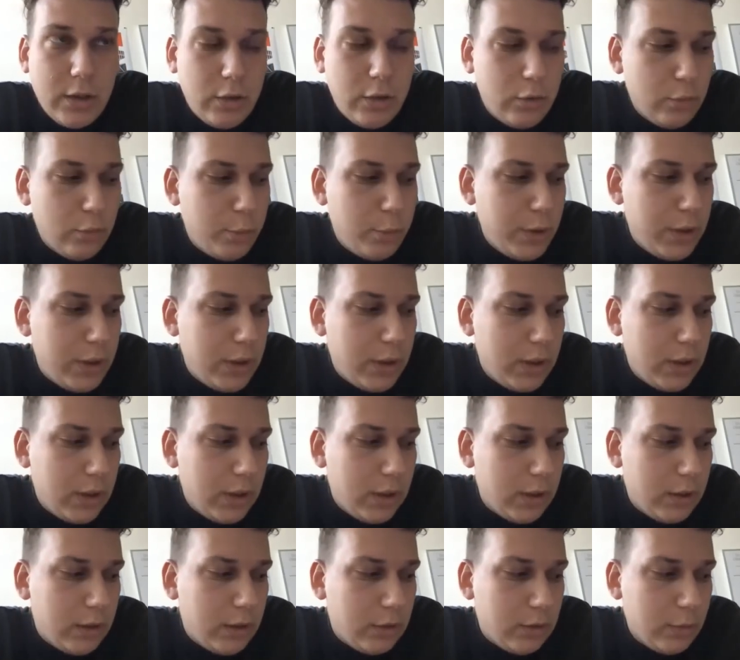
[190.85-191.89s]
to
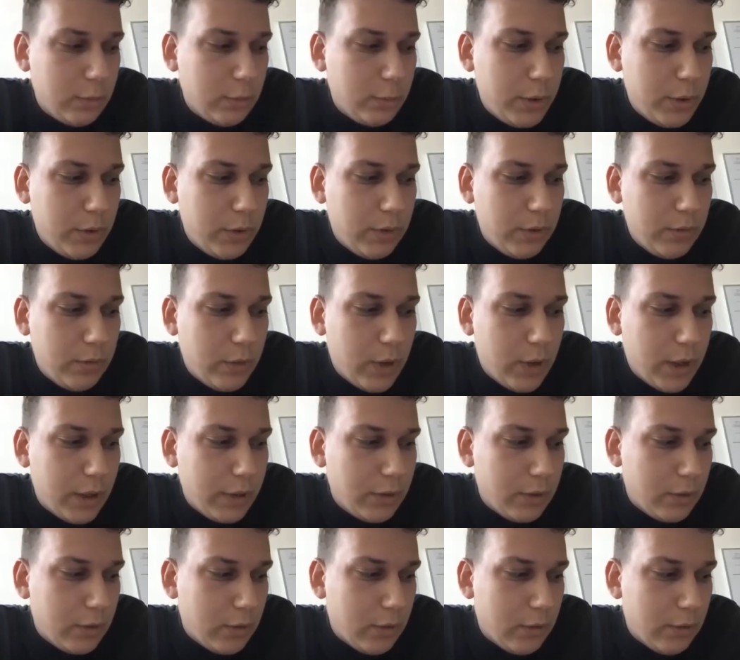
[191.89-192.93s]
be
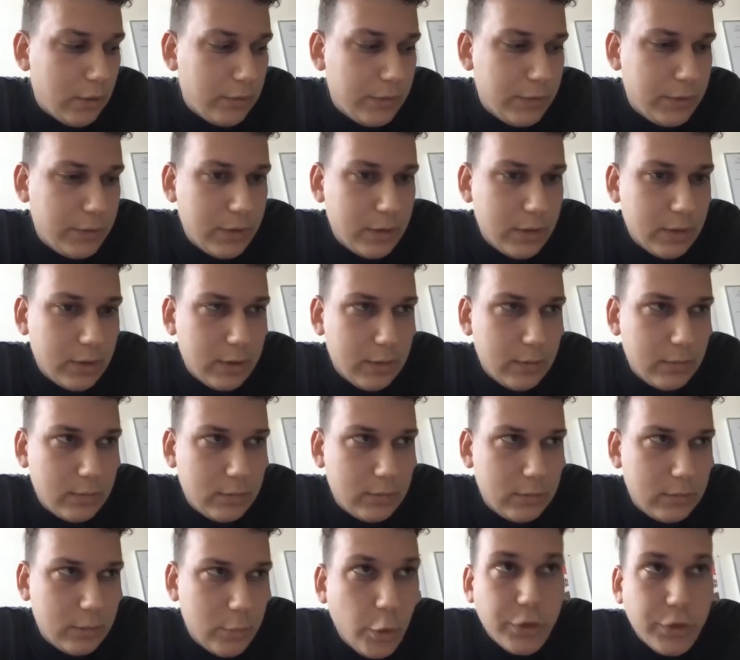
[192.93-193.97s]
one of the
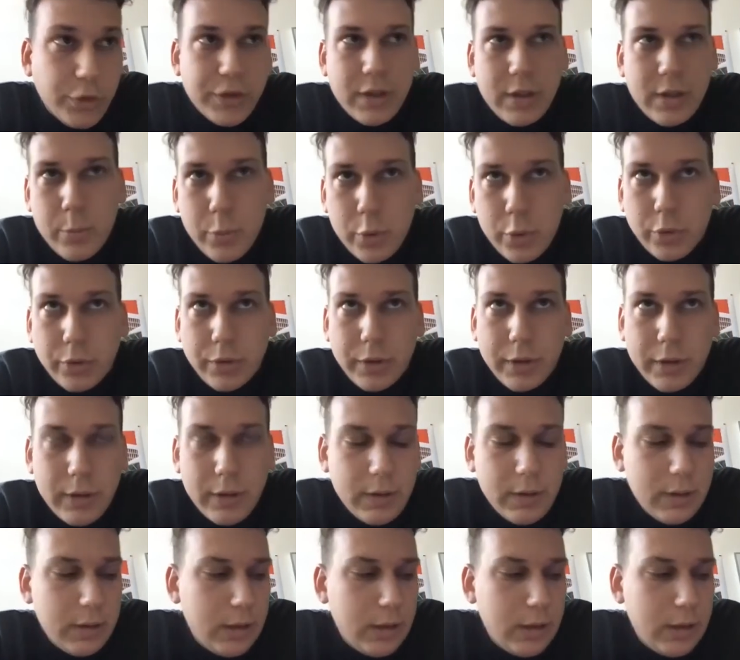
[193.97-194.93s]
most important,